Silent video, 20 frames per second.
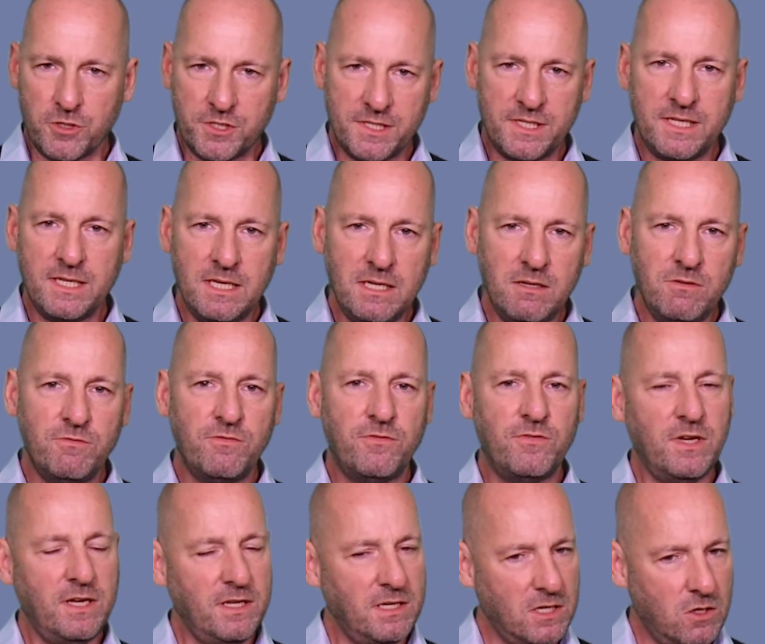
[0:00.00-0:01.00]

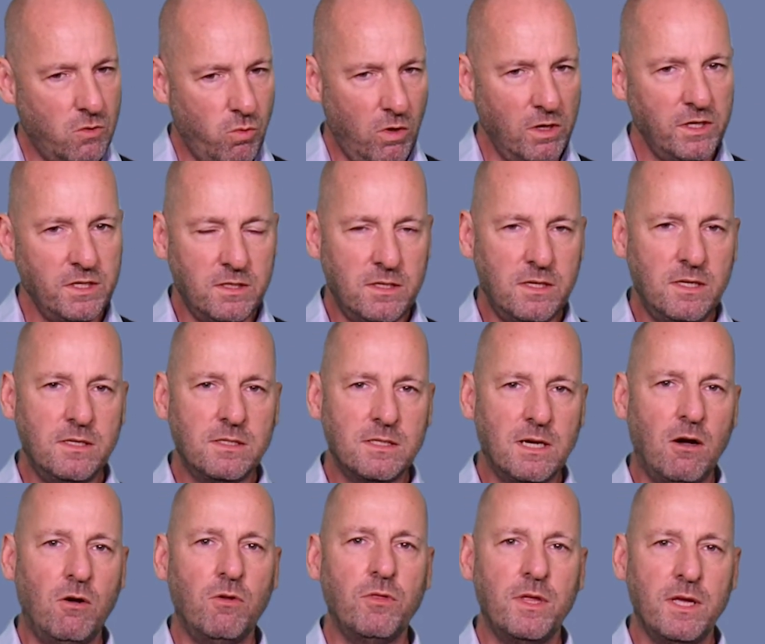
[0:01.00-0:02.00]
perceive inequalities,
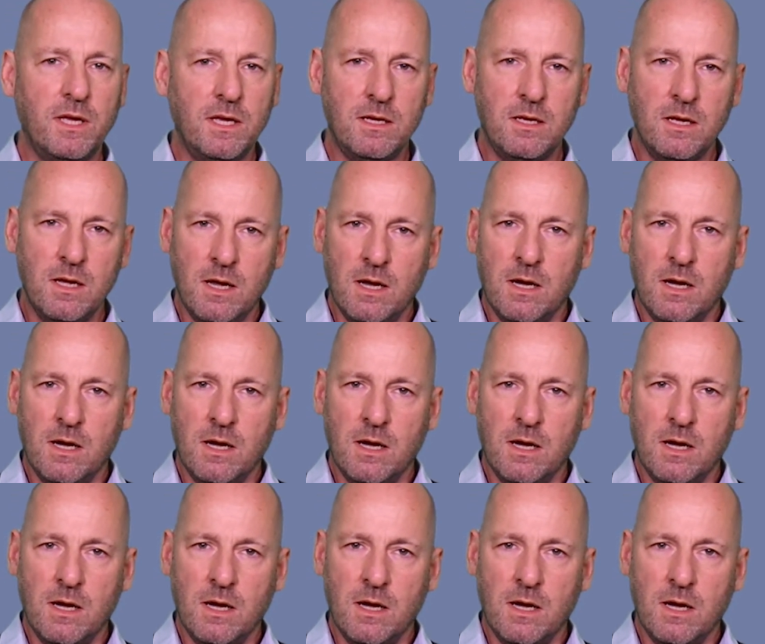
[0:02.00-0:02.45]
how they